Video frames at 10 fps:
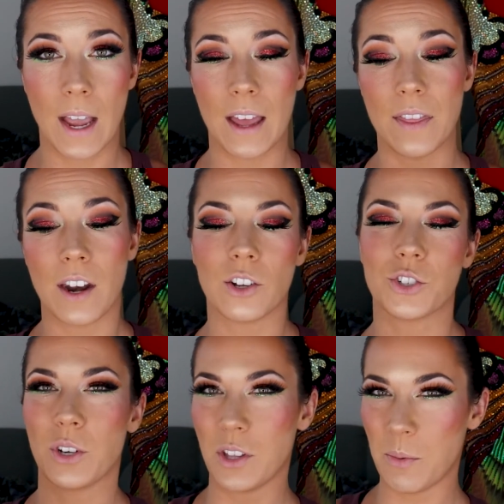and then I'll
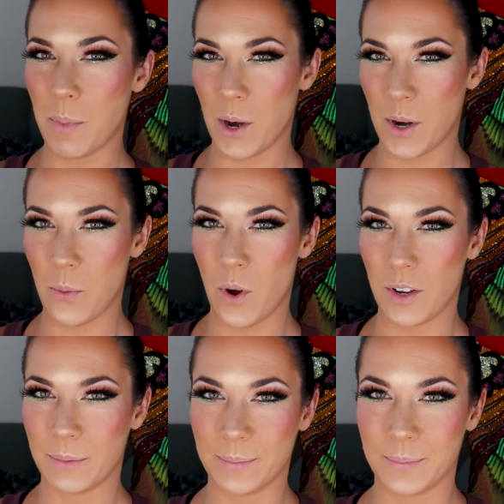show you the berry one.